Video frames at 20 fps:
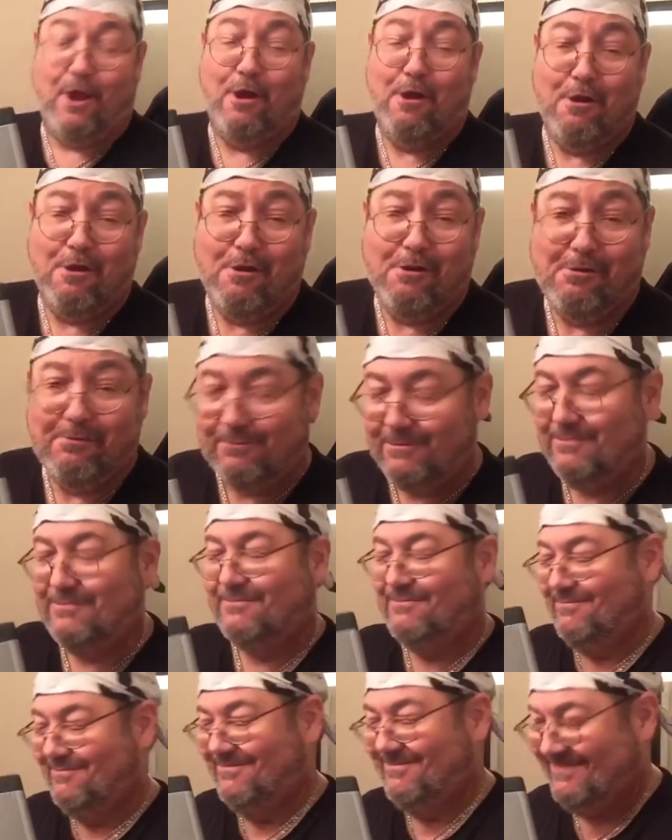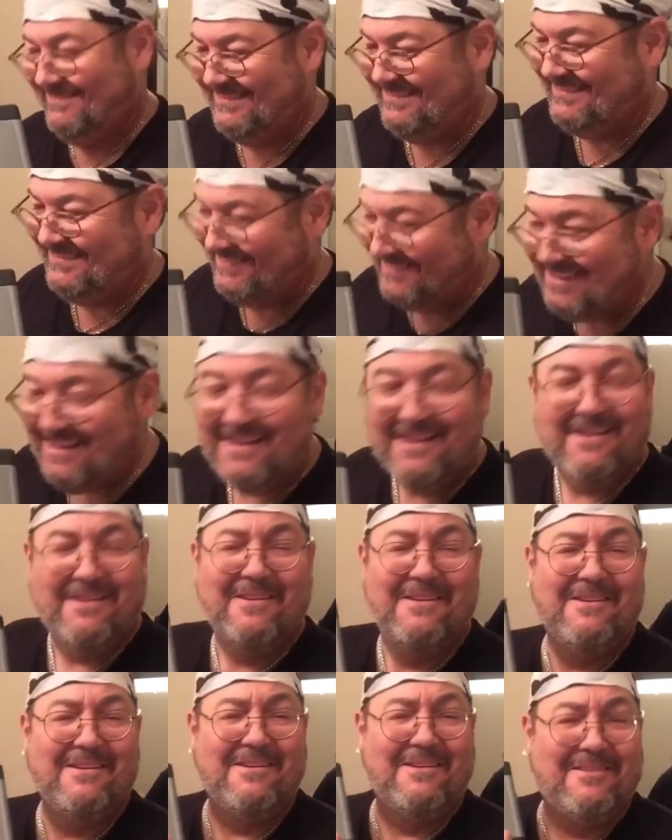You remember how
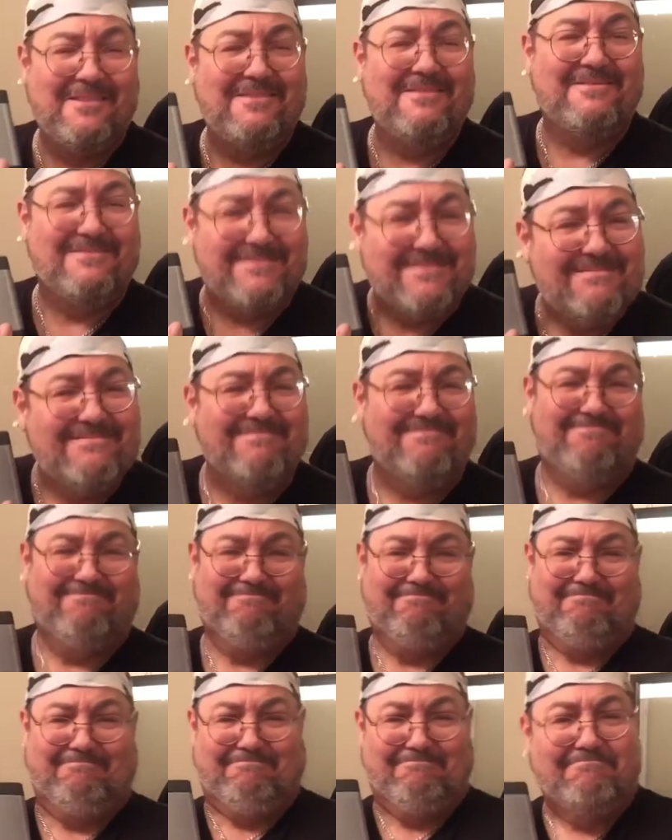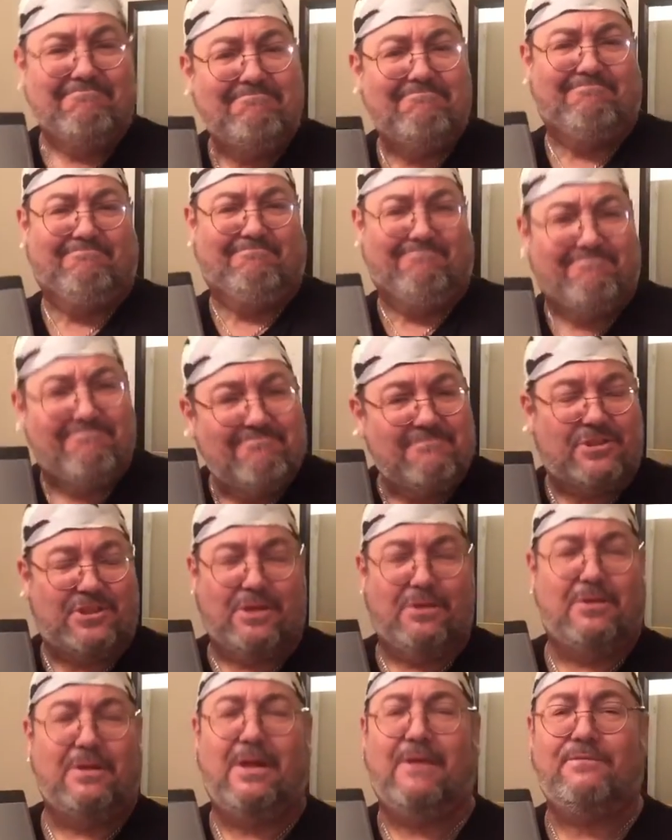we used to settle down?
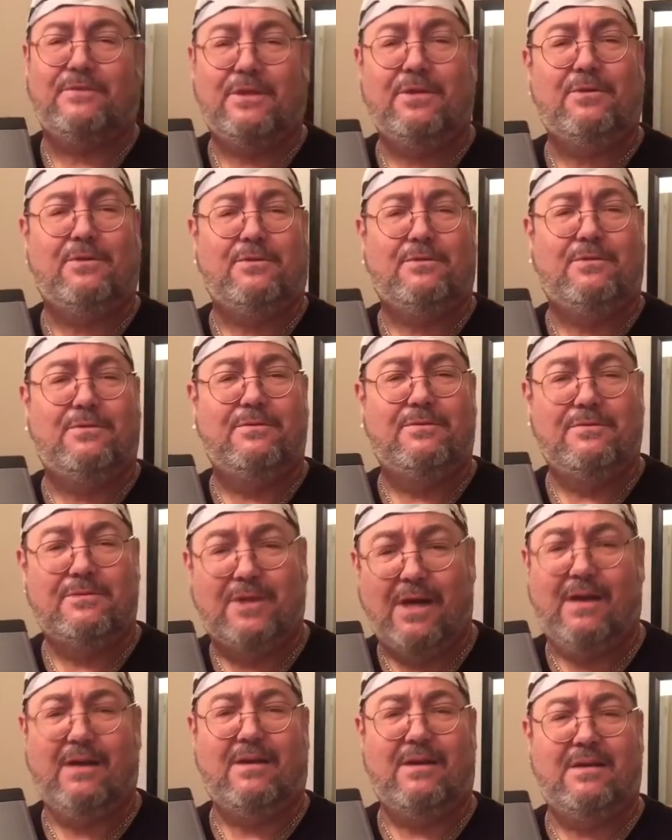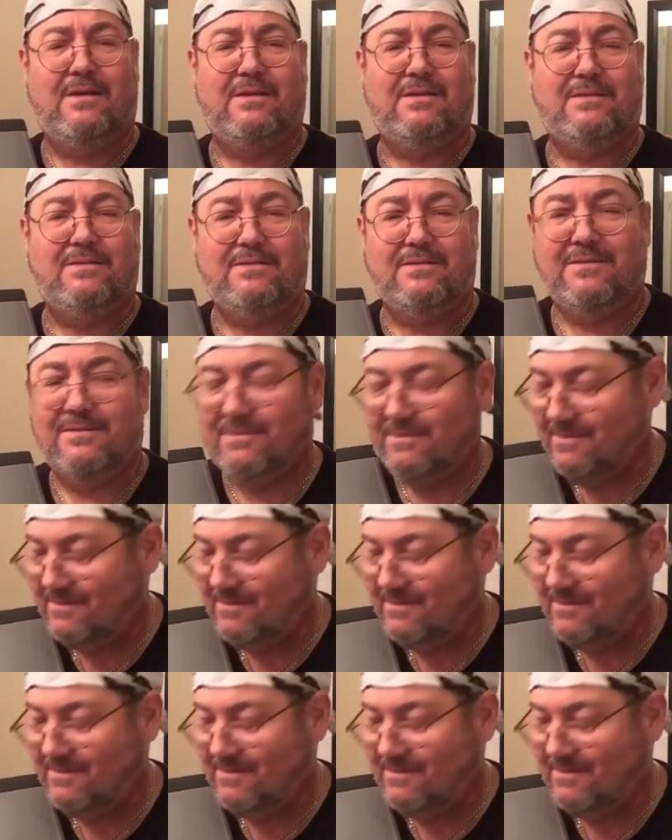Sure enough, dude. Cuz.